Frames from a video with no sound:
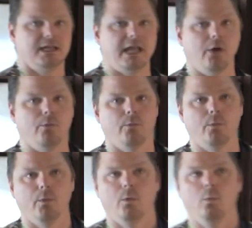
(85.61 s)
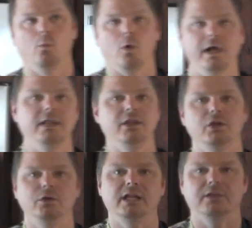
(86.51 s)
Now, one of the
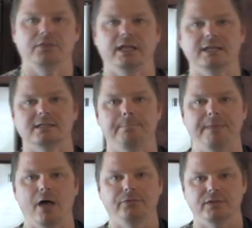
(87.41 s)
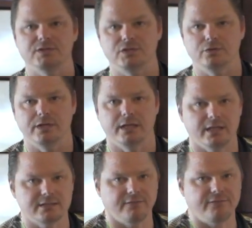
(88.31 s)
unique things about this unit
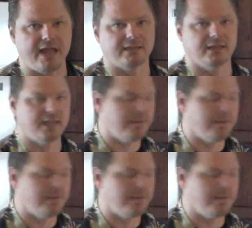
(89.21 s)
is the fact that